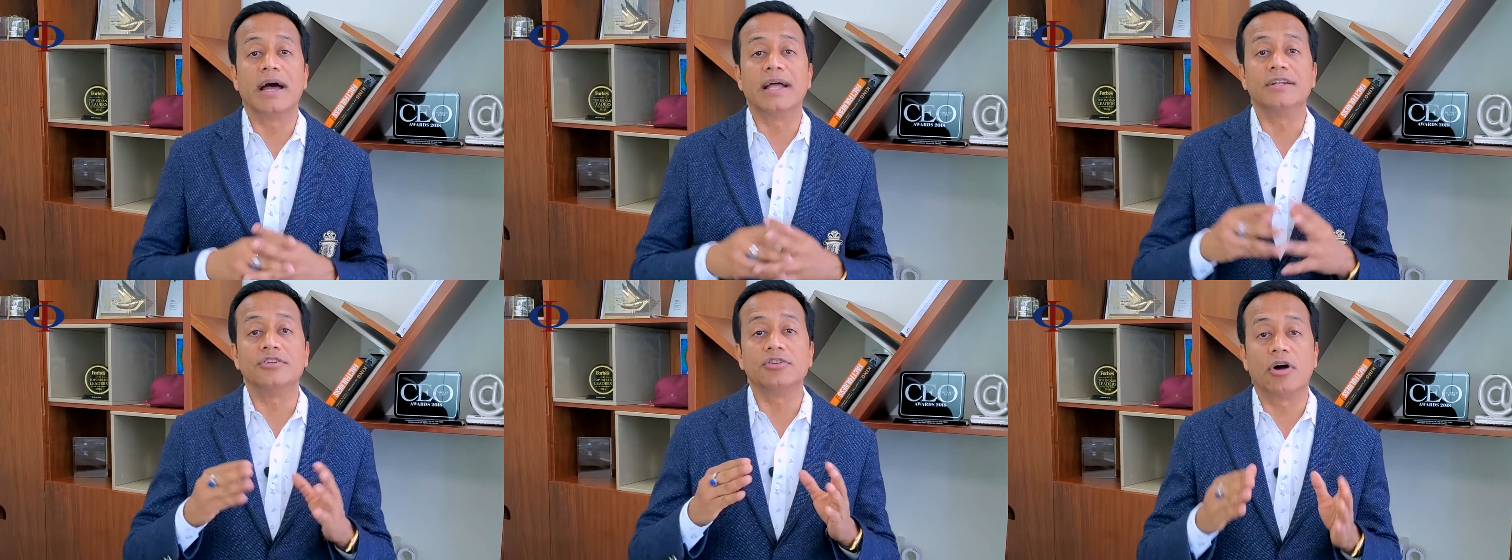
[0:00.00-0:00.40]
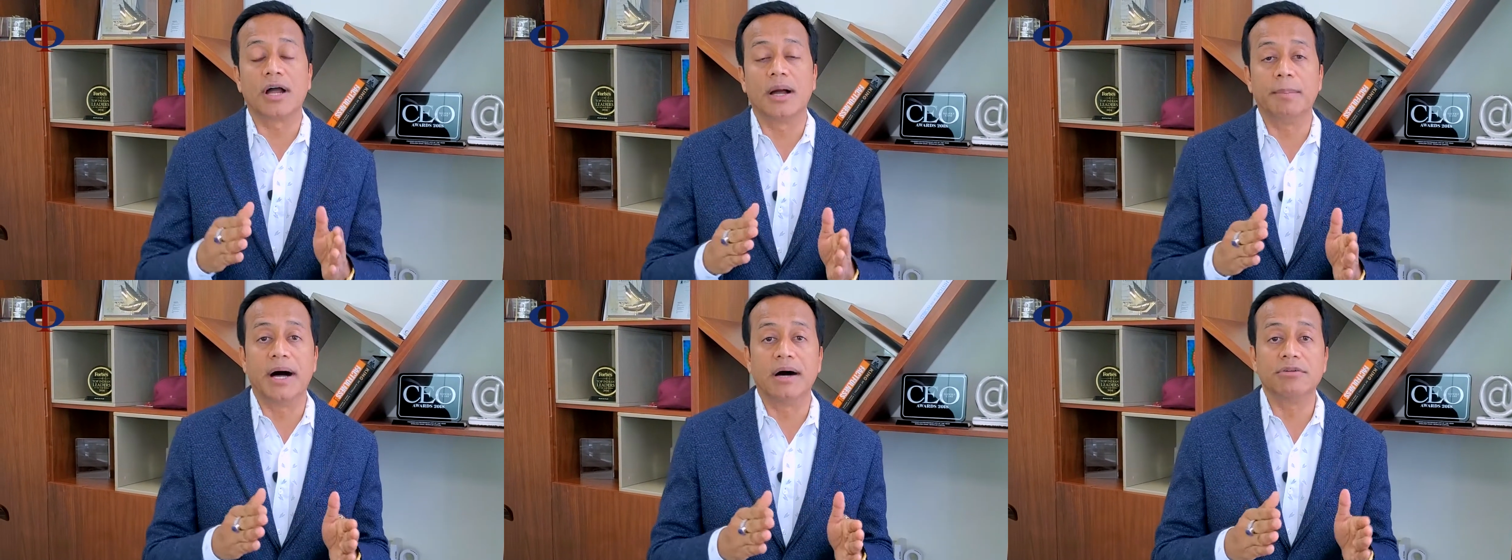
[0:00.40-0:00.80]
and talk
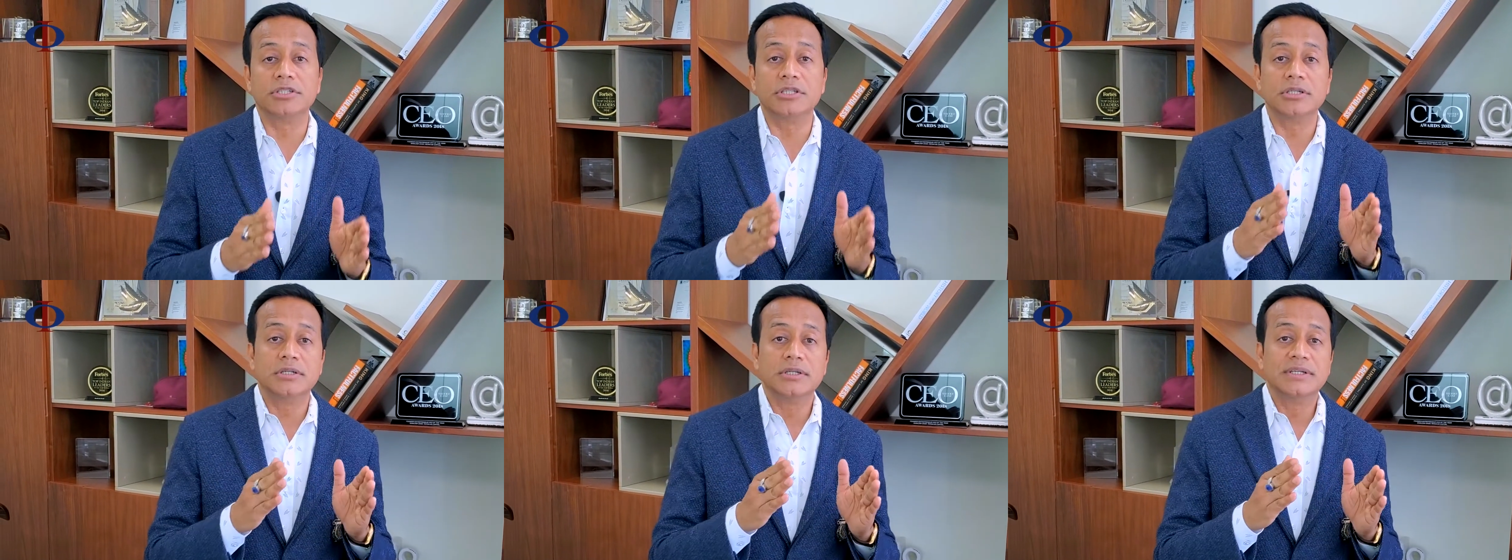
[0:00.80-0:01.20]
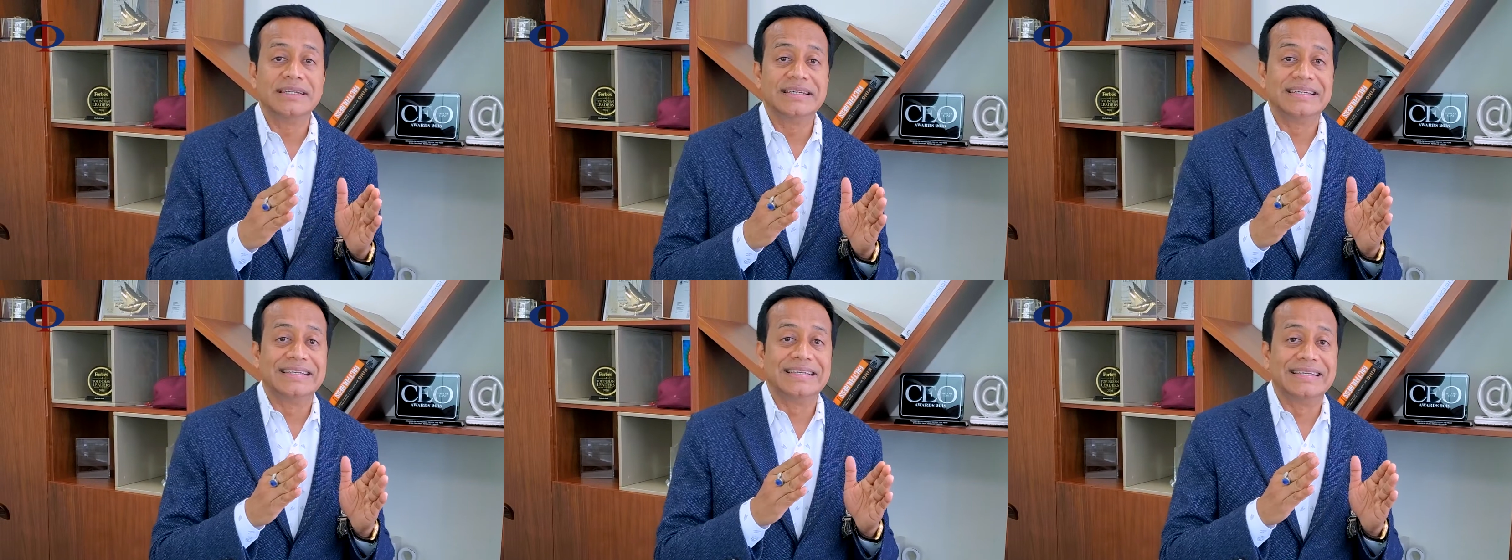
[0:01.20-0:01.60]
about
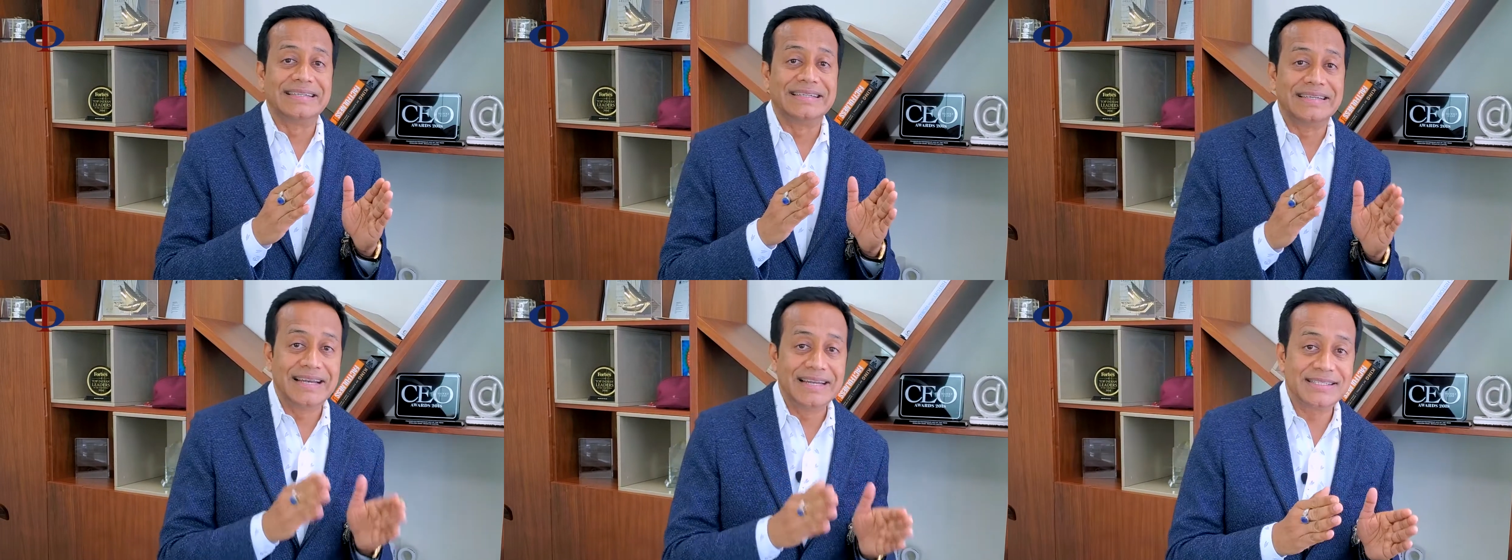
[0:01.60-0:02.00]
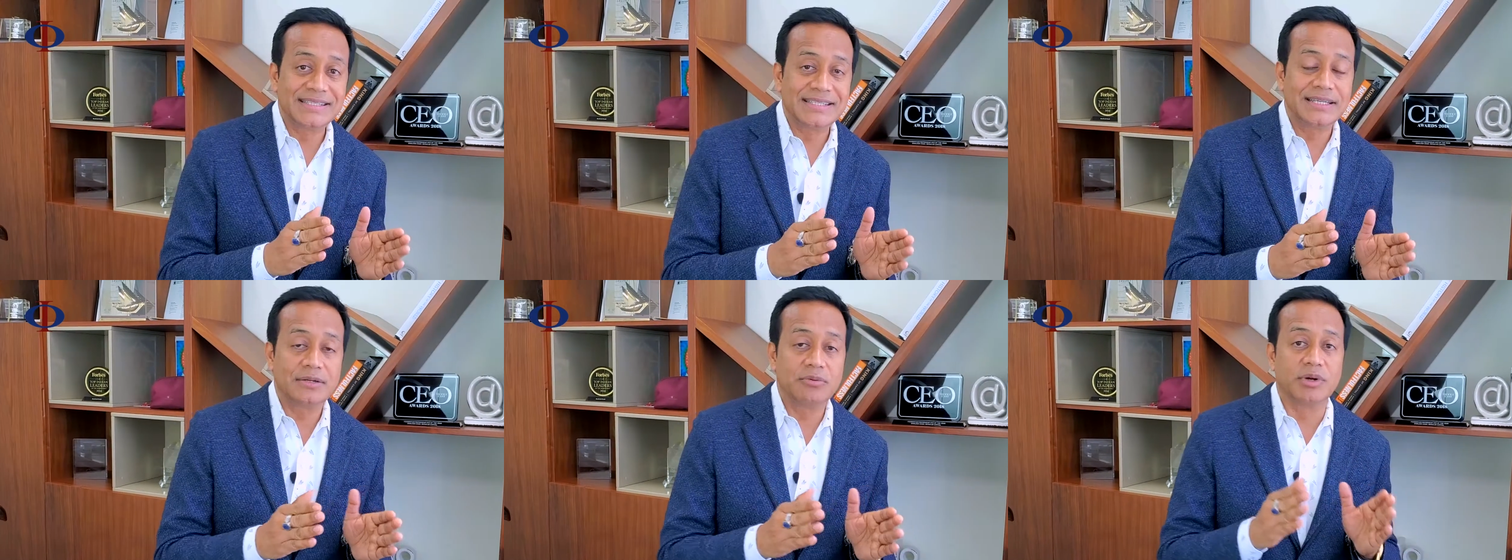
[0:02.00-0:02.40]
real estate.